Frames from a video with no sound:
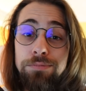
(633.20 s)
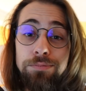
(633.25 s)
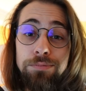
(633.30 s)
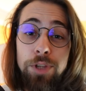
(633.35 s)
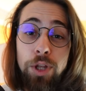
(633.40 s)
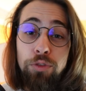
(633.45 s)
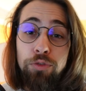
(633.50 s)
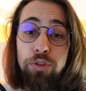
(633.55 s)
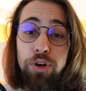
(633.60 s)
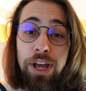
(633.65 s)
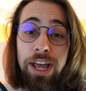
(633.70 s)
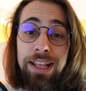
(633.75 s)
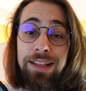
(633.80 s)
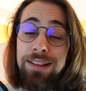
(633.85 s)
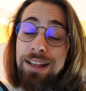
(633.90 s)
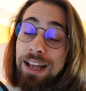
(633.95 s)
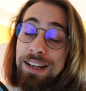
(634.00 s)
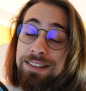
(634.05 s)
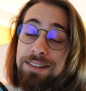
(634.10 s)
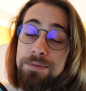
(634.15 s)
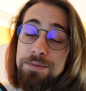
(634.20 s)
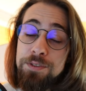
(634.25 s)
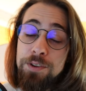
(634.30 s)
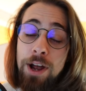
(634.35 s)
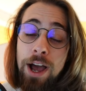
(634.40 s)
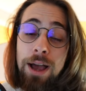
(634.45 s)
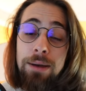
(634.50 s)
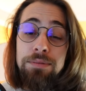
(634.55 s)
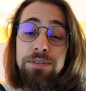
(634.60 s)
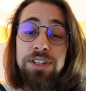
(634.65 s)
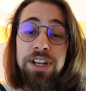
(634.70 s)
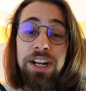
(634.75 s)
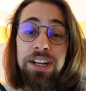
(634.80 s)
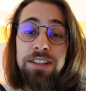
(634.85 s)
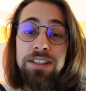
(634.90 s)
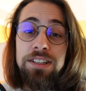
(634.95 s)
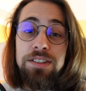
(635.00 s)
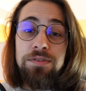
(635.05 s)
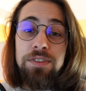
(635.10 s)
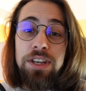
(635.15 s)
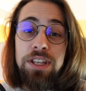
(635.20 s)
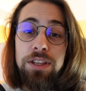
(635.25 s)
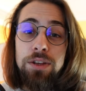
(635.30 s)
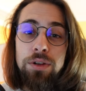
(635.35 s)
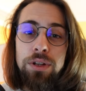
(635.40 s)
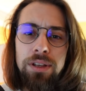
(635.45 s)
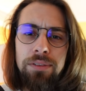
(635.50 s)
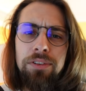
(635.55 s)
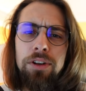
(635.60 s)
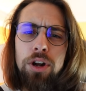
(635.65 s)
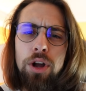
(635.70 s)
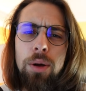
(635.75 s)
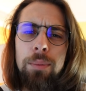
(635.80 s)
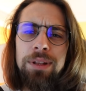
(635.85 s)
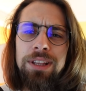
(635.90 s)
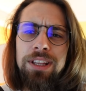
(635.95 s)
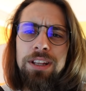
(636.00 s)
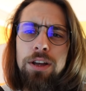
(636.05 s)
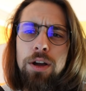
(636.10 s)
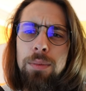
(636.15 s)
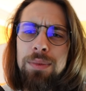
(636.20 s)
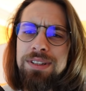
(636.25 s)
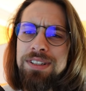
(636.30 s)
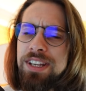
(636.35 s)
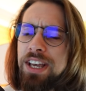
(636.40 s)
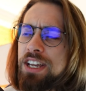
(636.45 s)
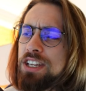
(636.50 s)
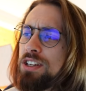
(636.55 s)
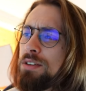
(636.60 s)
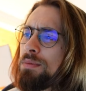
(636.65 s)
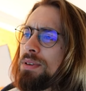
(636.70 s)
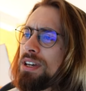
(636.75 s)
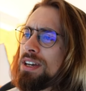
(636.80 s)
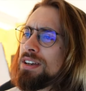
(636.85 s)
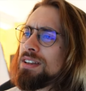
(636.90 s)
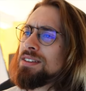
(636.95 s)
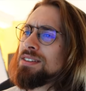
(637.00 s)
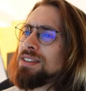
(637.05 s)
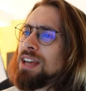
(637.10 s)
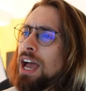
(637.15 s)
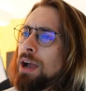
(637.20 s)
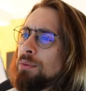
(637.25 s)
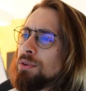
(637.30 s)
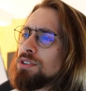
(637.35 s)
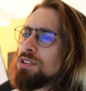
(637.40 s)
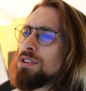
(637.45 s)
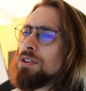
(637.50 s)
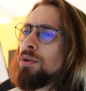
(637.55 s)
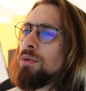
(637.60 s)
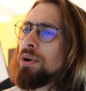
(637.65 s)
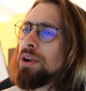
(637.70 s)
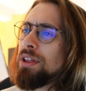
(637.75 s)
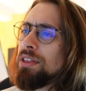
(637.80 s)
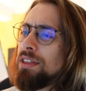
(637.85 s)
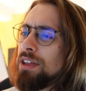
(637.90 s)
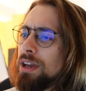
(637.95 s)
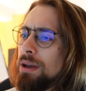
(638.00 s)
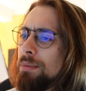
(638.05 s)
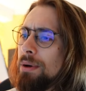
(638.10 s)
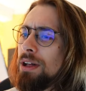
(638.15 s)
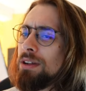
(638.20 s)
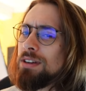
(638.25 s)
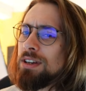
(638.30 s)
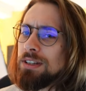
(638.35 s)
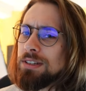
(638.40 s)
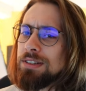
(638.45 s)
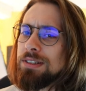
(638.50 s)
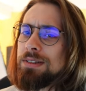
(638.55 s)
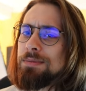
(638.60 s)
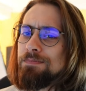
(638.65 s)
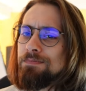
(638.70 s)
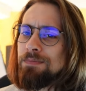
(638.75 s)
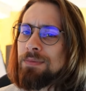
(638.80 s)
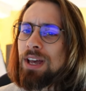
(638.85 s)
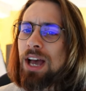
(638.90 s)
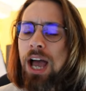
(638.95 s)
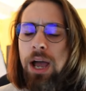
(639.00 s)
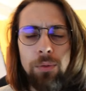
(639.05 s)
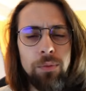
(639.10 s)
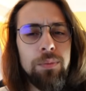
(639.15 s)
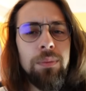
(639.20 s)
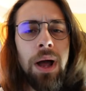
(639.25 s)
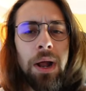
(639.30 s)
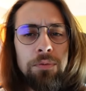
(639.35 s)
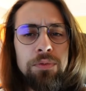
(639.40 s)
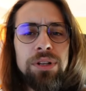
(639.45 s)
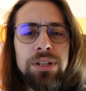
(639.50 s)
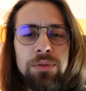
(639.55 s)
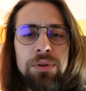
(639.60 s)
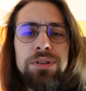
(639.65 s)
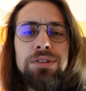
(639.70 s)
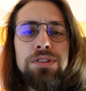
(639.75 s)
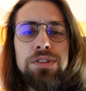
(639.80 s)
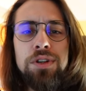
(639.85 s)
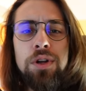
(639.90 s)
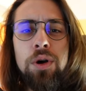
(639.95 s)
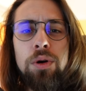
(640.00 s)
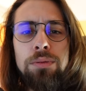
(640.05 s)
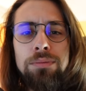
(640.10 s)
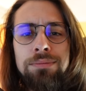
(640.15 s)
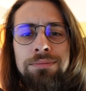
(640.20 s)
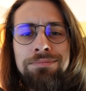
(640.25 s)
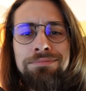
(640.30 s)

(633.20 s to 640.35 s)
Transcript: Don't forget, like, subscribe, share this video, leave your comment in the comment section because I want to know what you think about it. I really want to know.